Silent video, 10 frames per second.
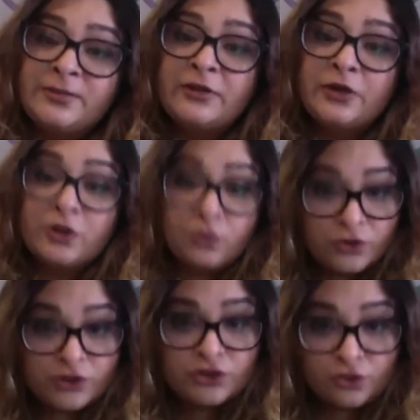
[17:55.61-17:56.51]

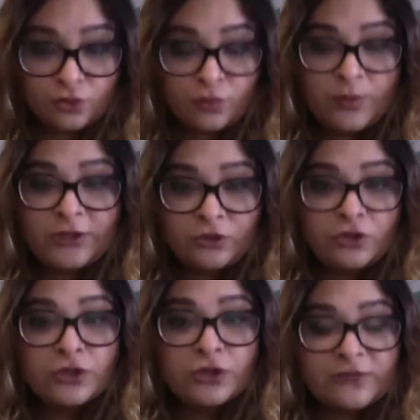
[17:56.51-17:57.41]
recruiters know when you're
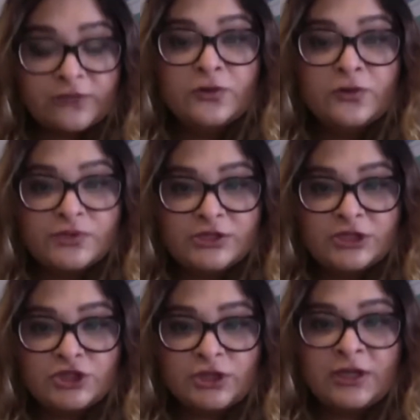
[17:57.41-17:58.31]
looking for a
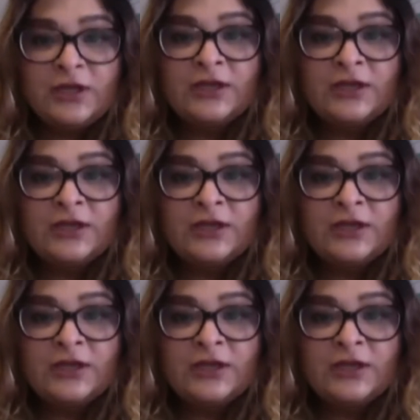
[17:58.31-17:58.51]
position.